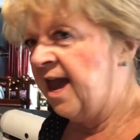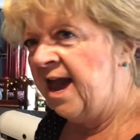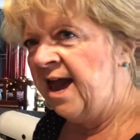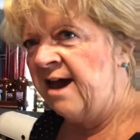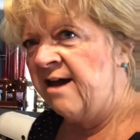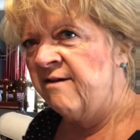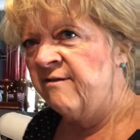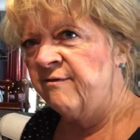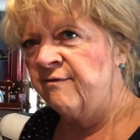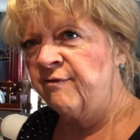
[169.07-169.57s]

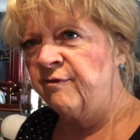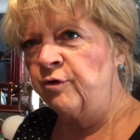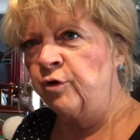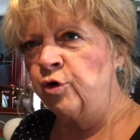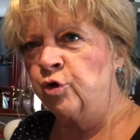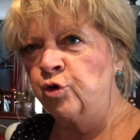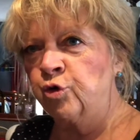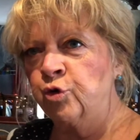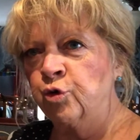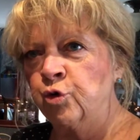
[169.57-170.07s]
have
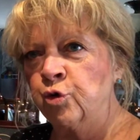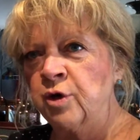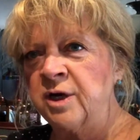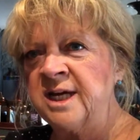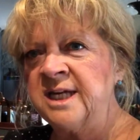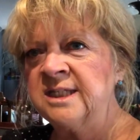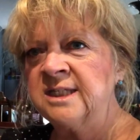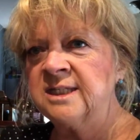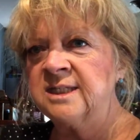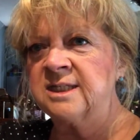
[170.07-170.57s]

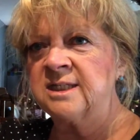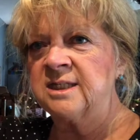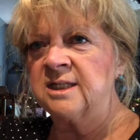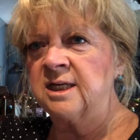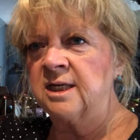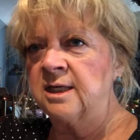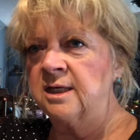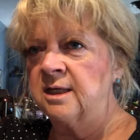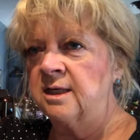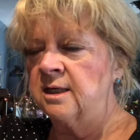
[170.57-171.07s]
greased
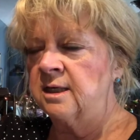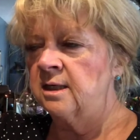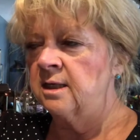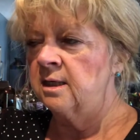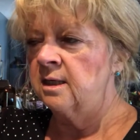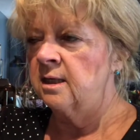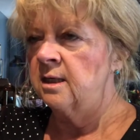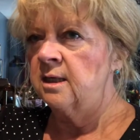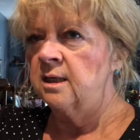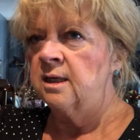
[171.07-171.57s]

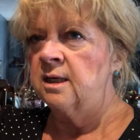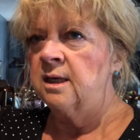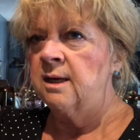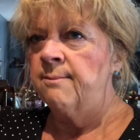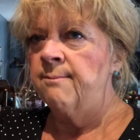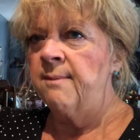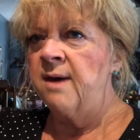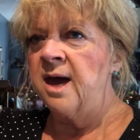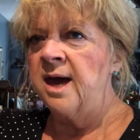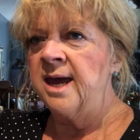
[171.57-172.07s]

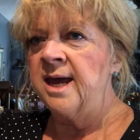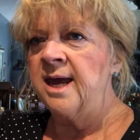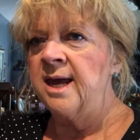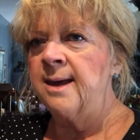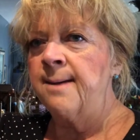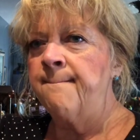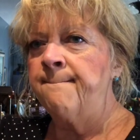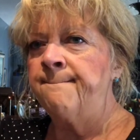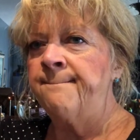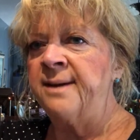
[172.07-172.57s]
my
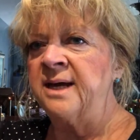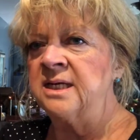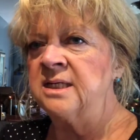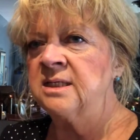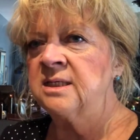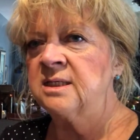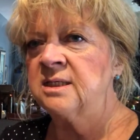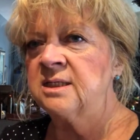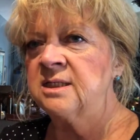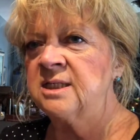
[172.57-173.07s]
bundt
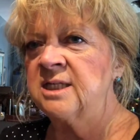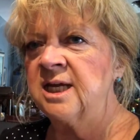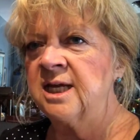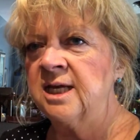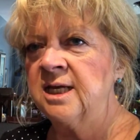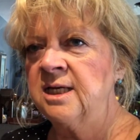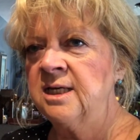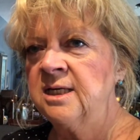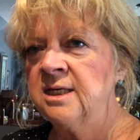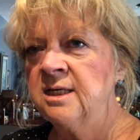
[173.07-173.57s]

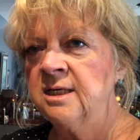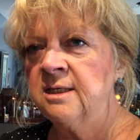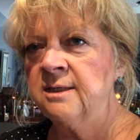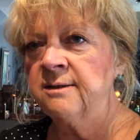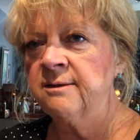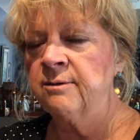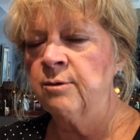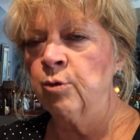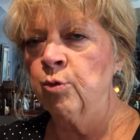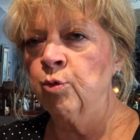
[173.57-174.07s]
tin
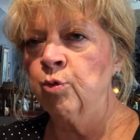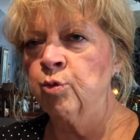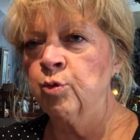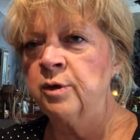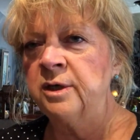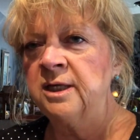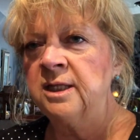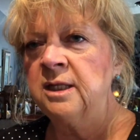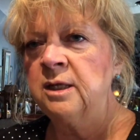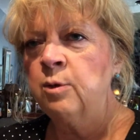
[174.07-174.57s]

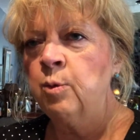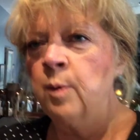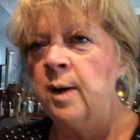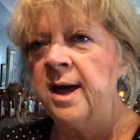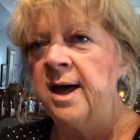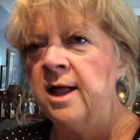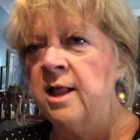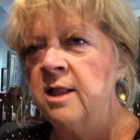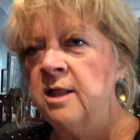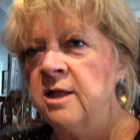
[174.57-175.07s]
really
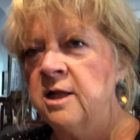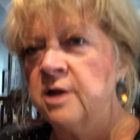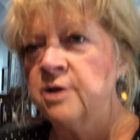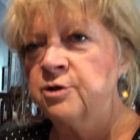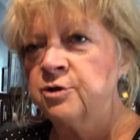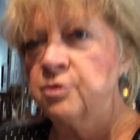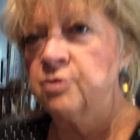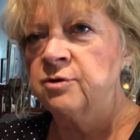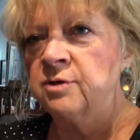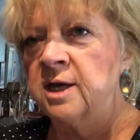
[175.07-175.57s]
well. I'll
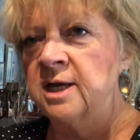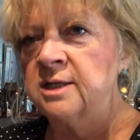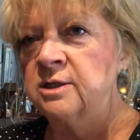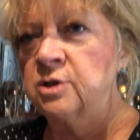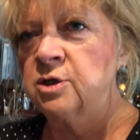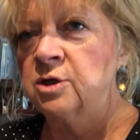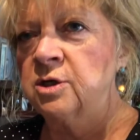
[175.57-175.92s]
turn that so you